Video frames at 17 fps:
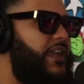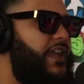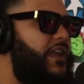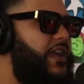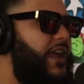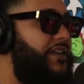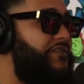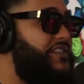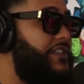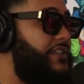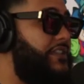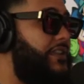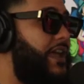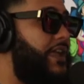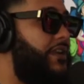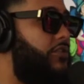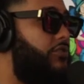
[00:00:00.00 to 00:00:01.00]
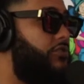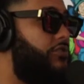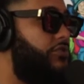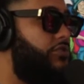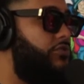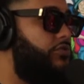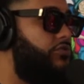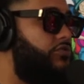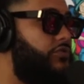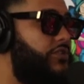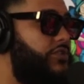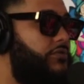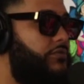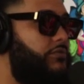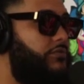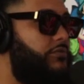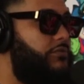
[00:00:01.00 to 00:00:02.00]
that. I've seen a lot of older dudes
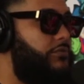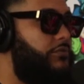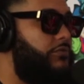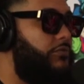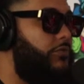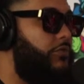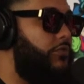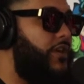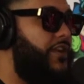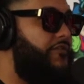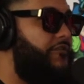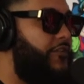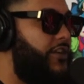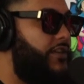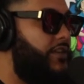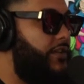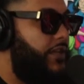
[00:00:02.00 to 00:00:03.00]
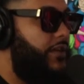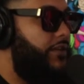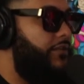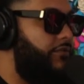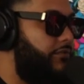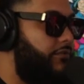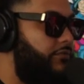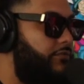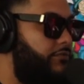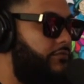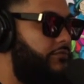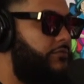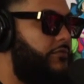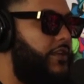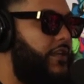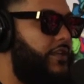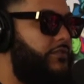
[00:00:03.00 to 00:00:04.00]
with gray fucking hair.
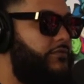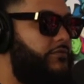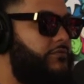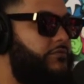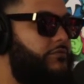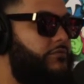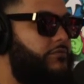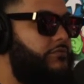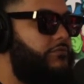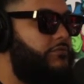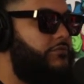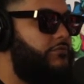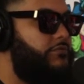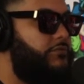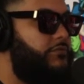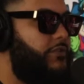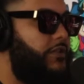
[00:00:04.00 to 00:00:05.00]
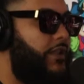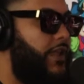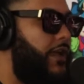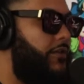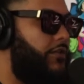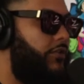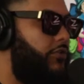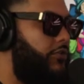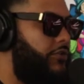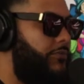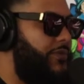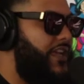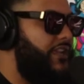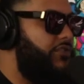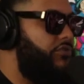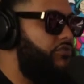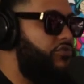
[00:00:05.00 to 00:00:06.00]
Like a lot of older
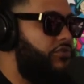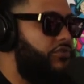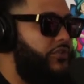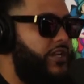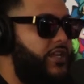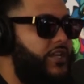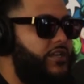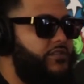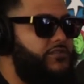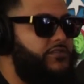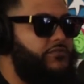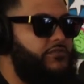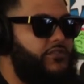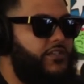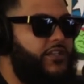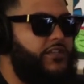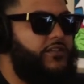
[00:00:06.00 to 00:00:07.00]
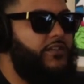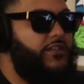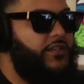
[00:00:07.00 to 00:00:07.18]
black dudes with gray hair too. Like